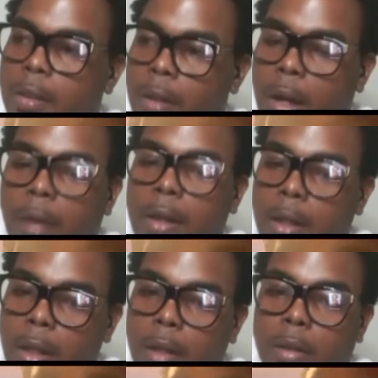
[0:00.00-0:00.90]
You already
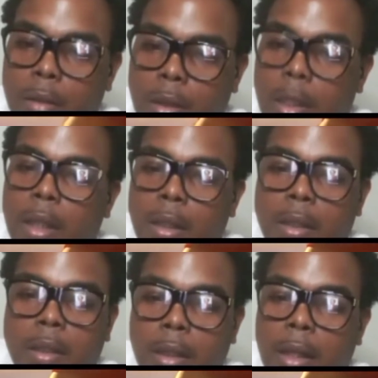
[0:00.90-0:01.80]
know.
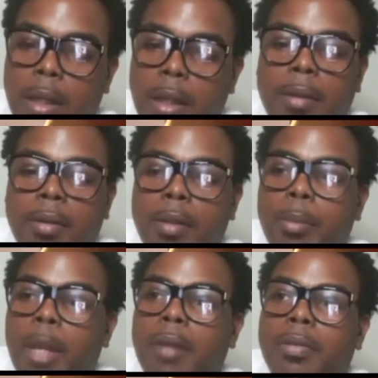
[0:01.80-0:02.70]
Yeah, that was his
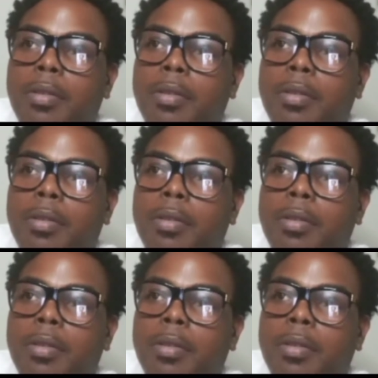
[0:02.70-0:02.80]
block for